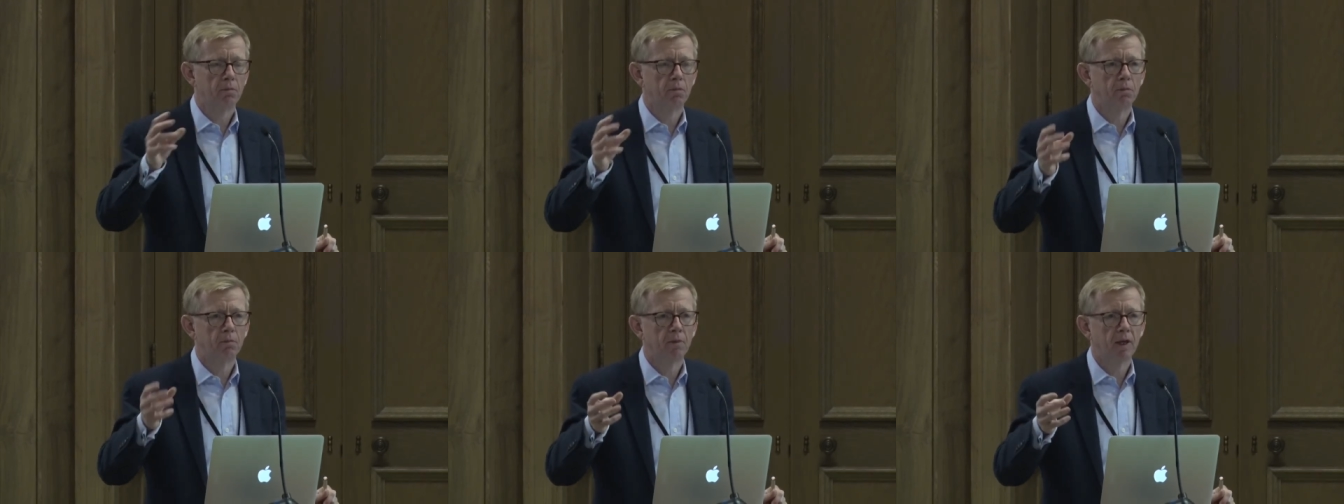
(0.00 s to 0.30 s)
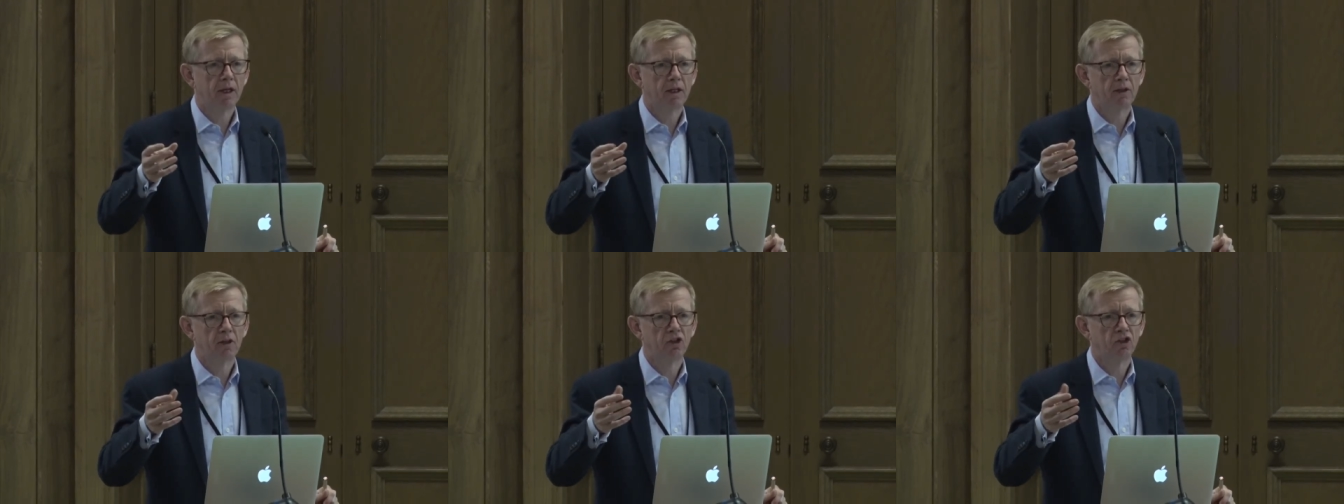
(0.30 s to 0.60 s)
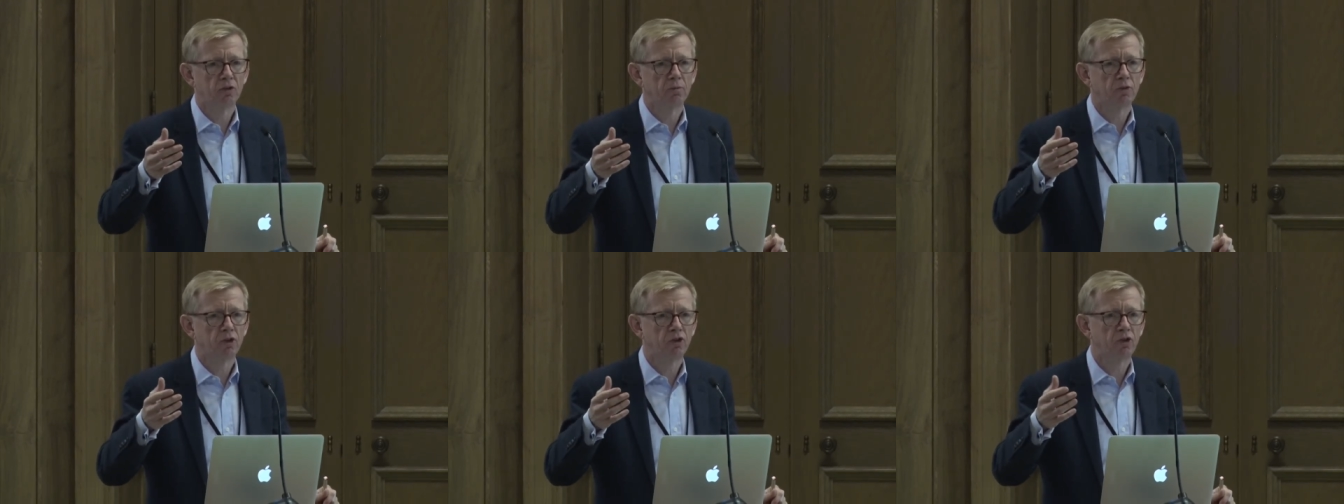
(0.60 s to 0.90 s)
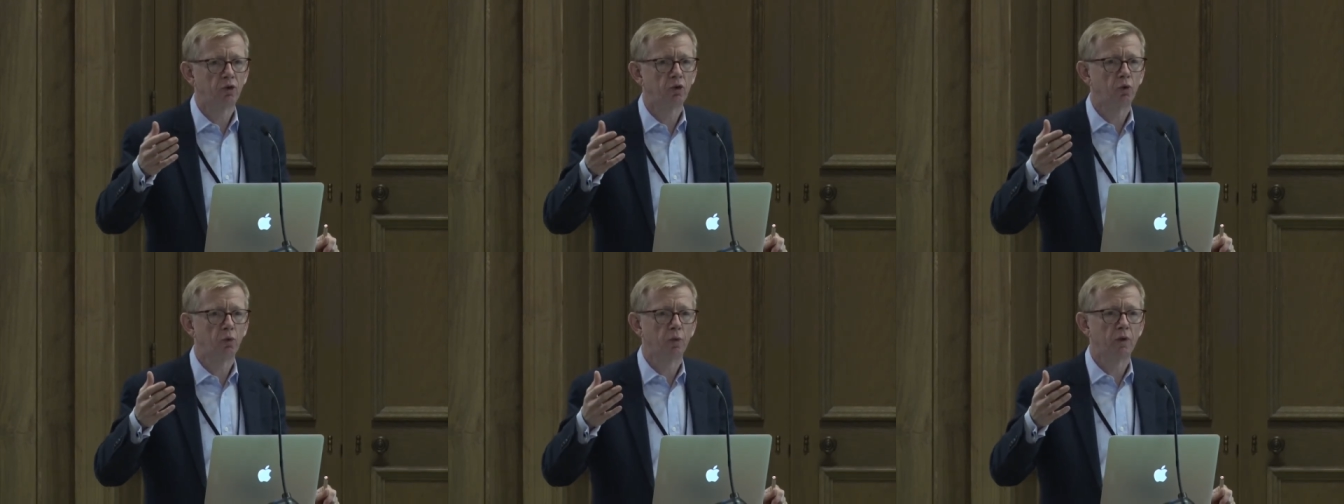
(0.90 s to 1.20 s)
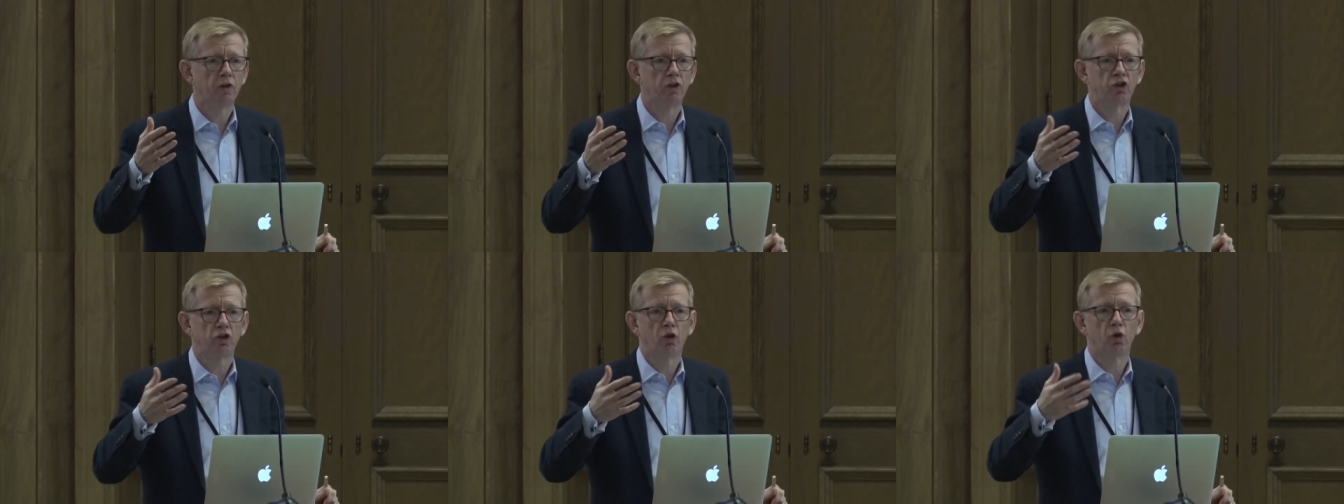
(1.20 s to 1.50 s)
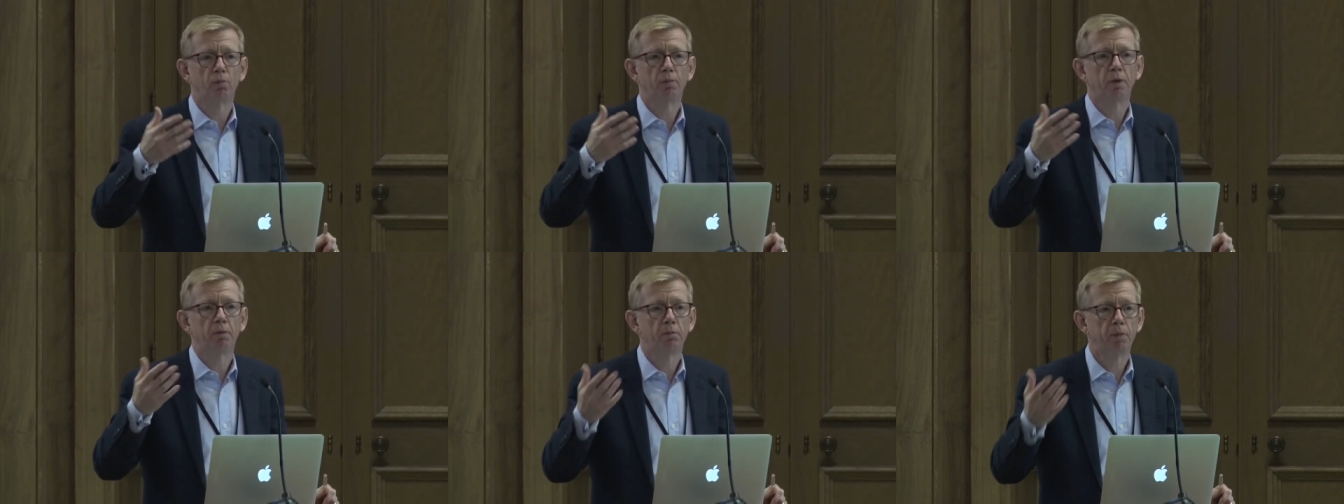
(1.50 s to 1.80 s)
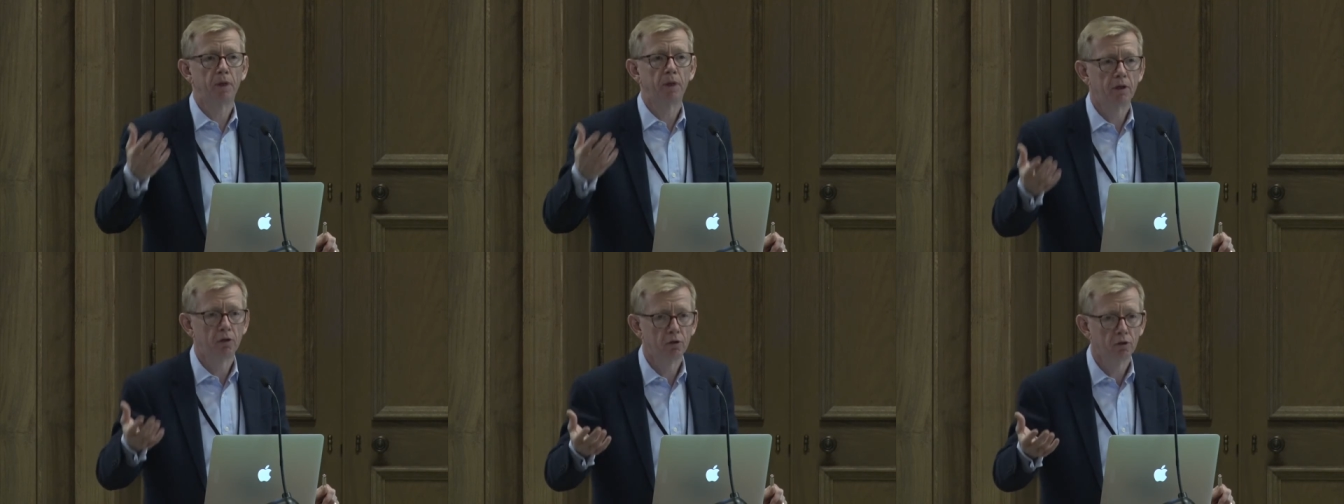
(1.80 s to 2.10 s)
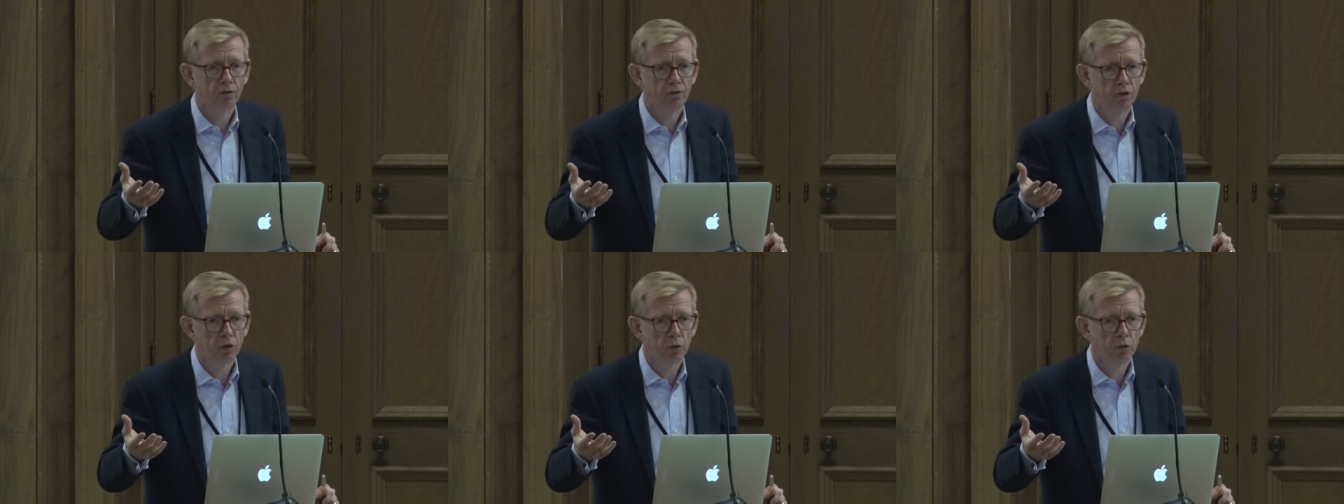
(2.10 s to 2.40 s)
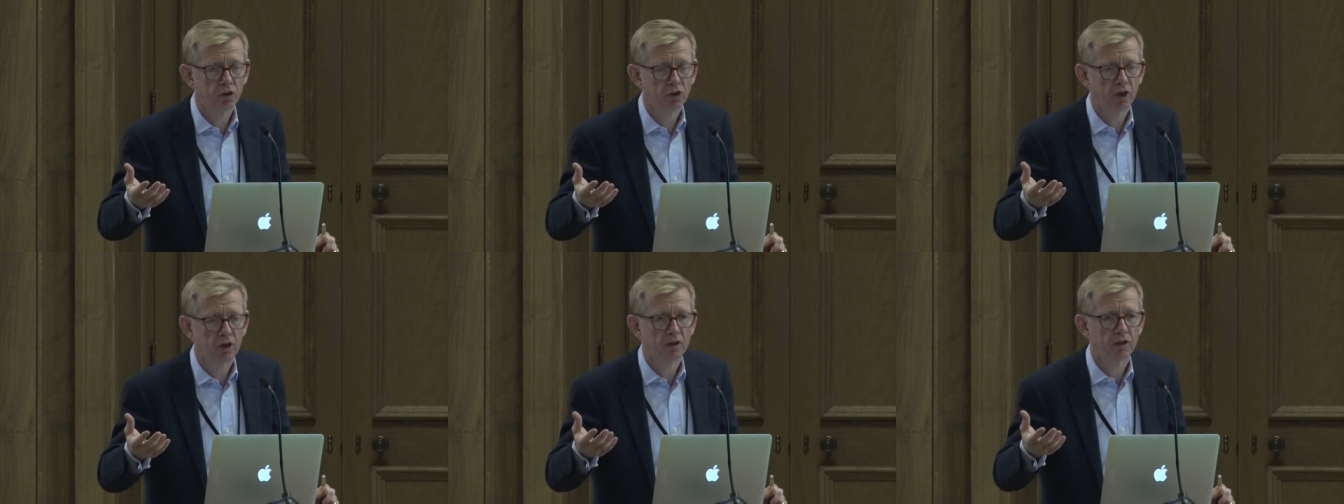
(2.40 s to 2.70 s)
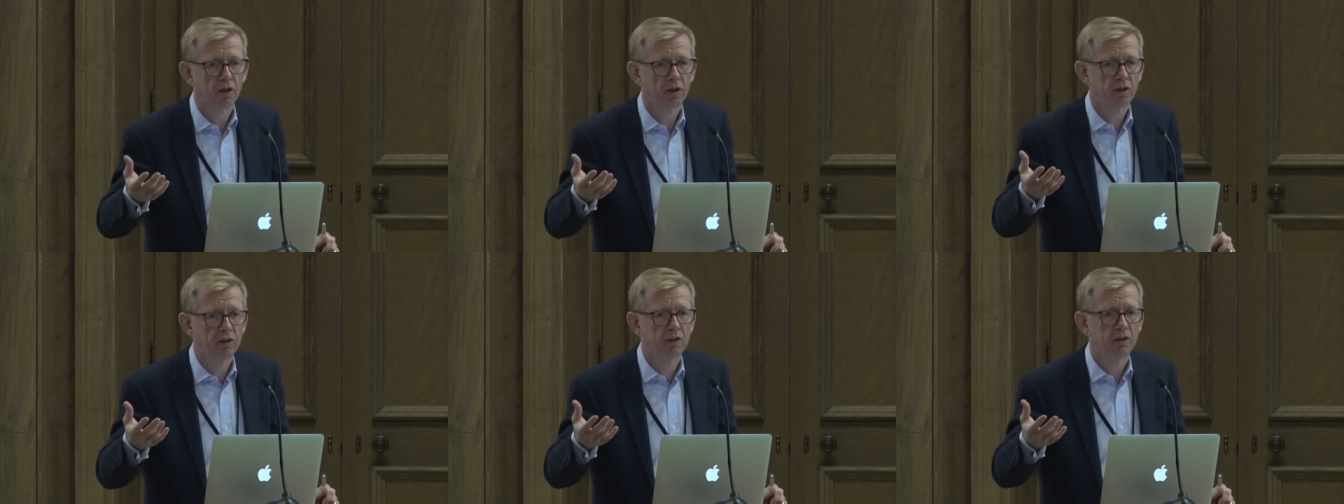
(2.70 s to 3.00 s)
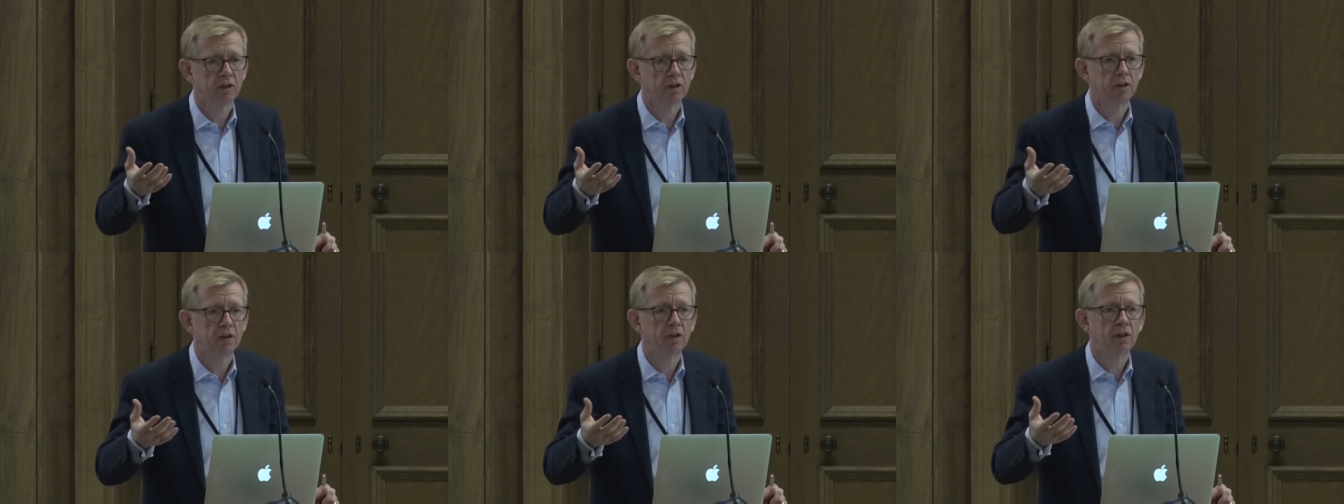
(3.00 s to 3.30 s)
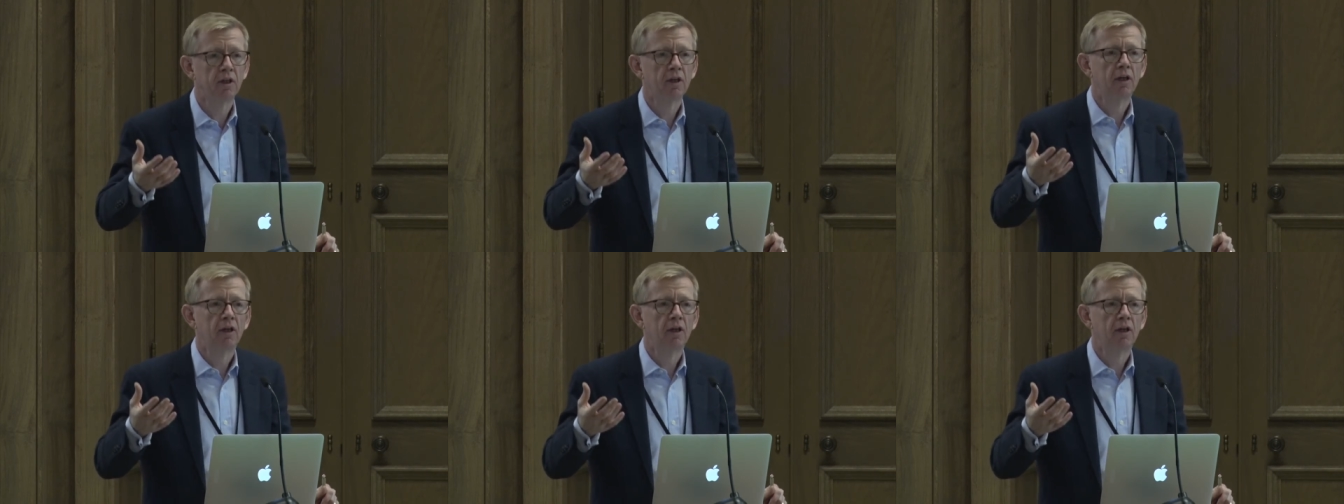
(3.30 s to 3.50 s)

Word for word: mechanisms through which open peer review is conducted,